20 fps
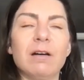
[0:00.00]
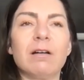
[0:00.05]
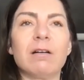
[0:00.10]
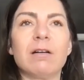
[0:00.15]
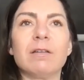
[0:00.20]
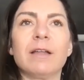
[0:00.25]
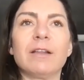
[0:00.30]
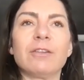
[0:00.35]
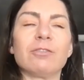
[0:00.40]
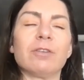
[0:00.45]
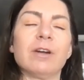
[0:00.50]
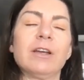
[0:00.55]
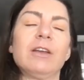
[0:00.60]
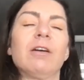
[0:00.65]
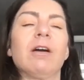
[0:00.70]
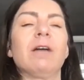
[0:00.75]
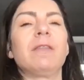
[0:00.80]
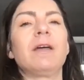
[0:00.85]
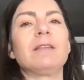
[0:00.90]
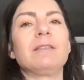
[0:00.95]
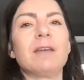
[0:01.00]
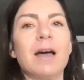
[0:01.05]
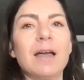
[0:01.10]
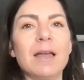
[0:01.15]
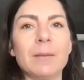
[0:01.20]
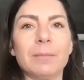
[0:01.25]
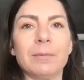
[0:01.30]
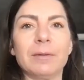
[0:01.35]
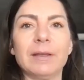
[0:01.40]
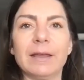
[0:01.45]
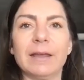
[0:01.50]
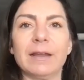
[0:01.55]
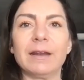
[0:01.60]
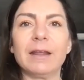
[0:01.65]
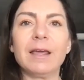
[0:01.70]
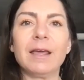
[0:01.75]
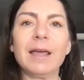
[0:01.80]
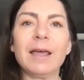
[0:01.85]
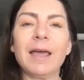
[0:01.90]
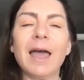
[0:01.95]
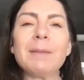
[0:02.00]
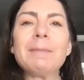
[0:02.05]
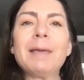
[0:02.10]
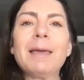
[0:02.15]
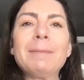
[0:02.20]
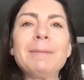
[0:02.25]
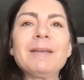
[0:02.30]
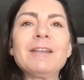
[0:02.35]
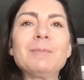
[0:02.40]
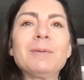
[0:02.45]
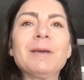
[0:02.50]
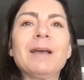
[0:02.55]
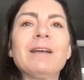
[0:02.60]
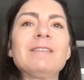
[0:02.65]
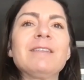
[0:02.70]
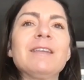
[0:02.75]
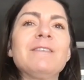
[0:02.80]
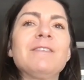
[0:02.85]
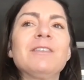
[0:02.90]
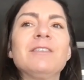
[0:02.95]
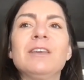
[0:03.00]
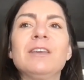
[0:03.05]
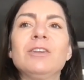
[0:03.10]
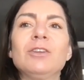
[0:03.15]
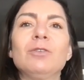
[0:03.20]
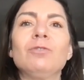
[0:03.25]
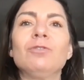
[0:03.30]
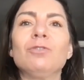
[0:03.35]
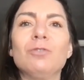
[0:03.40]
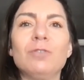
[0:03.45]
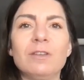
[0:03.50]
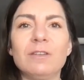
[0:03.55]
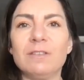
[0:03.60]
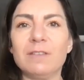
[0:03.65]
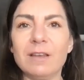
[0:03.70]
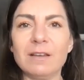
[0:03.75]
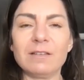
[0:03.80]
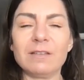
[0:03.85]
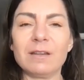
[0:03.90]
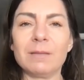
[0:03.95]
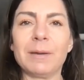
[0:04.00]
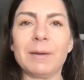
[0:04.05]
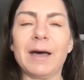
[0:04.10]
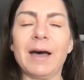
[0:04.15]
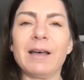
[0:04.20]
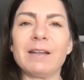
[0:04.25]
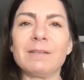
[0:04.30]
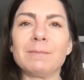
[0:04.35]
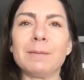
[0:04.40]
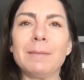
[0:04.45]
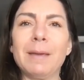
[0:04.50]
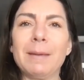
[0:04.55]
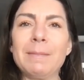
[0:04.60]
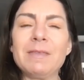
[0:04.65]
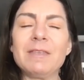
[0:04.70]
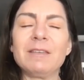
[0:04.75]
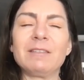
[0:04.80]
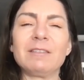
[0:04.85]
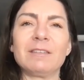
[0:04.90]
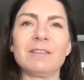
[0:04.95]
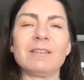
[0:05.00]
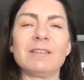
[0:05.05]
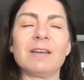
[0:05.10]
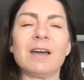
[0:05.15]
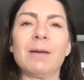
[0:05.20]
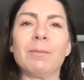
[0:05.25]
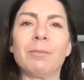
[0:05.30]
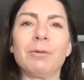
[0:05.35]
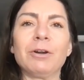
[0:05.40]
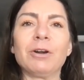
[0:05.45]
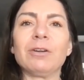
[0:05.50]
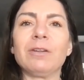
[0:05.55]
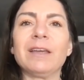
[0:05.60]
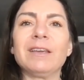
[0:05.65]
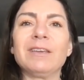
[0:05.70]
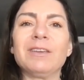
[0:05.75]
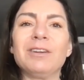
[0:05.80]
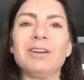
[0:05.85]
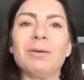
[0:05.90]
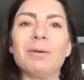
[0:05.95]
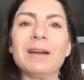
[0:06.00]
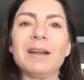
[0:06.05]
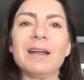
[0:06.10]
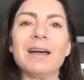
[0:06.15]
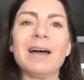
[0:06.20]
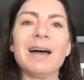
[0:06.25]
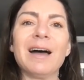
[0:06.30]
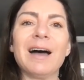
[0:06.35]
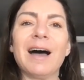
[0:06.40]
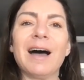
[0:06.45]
Oh, that's right. You're on that diet plan. And maybe it's because they've seen you do these things in the past, but maybe this is the time where you're like, you know what?